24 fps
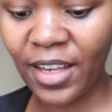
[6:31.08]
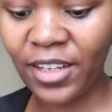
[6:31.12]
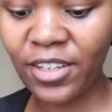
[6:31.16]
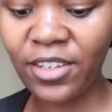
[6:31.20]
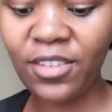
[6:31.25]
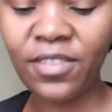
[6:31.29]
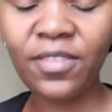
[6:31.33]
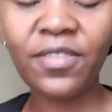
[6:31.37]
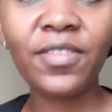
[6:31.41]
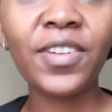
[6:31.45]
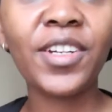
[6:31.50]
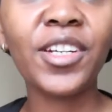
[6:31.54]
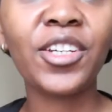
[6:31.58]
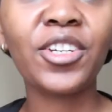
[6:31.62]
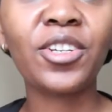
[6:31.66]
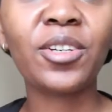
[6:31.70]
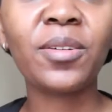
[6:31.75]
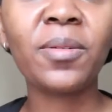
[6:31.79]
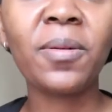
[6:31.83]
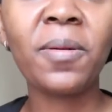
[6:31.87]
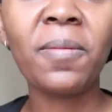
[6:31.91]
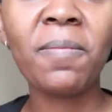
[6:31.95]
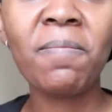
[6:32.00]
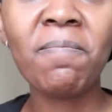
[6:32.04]
I just finished
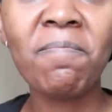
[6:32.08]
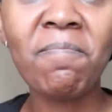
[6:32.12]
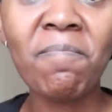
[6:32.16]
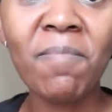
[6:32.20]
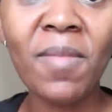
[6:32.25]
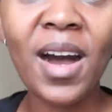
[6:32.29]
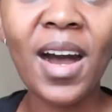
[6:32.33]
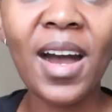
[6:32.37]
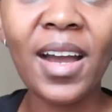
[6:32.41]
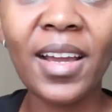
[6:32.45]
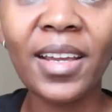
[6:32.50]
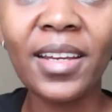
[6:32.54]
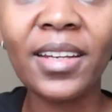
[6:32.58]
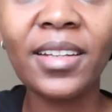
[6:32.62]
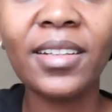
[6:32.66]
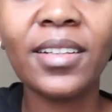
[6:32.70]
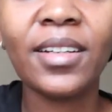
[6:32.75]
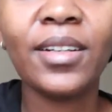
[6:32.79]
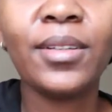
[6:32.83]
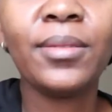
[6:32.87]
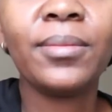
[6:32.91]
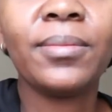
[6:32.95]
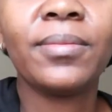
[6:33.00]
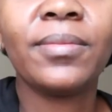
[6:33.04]
mine.
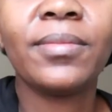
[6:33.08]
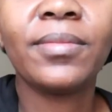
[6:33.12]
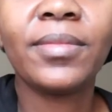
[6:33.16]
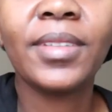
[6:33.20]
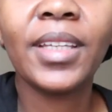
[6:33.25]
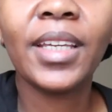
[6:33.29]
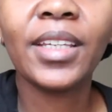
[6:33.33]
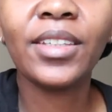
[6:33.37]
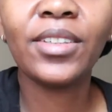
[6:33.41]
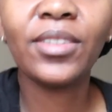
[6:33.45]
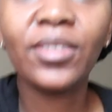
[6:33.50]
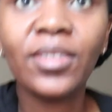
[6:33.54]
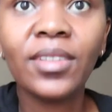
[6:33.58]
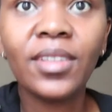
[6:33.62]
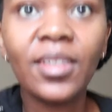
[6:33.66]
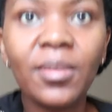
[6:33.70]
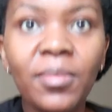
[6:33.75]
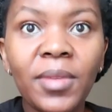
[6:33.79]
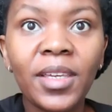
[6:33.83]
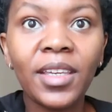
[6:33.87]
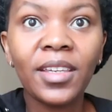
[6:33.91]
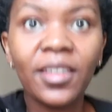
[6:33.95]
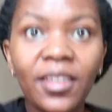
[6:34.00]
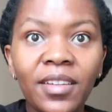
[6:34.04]
Oh, can you see
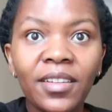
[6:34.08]
me?